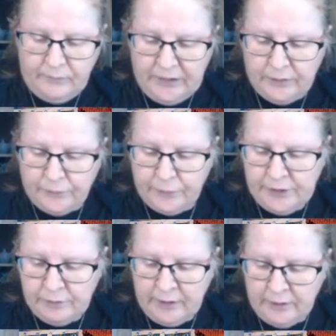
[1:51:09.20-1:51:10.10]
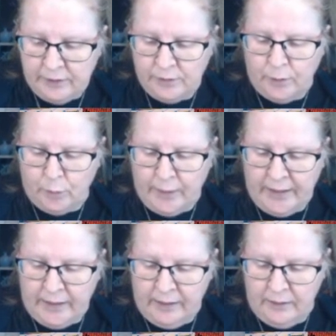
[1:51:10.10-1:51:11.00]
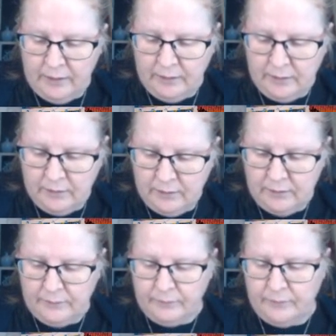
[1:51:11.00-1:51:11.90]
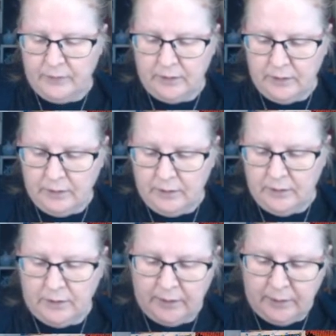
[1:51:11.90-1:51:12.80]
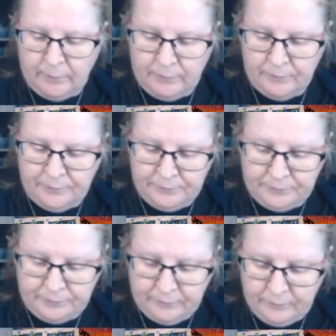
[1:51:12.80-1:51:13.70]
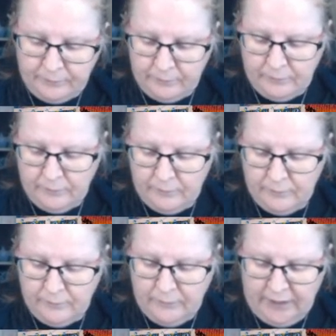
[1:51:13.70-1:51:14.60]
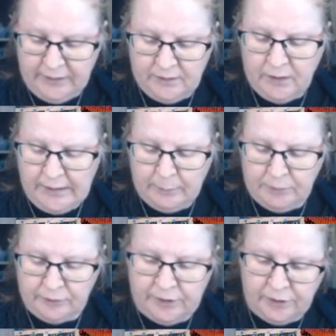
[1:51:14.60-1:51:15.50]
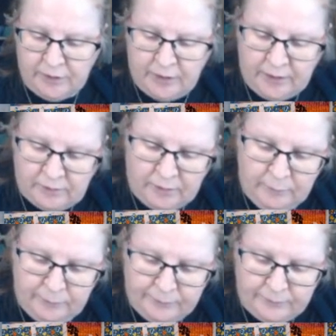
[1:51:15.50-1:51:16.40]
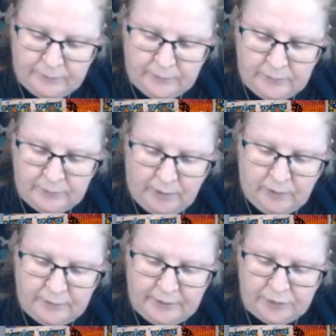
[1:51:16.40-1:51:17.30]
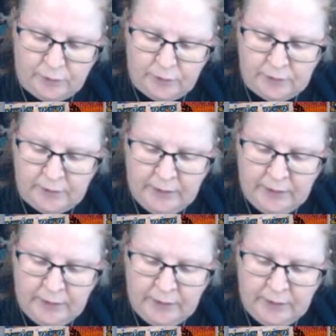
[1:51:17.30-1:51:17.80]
frittering it away? And it's not apple fritters and ice cream. Oh, they're so good.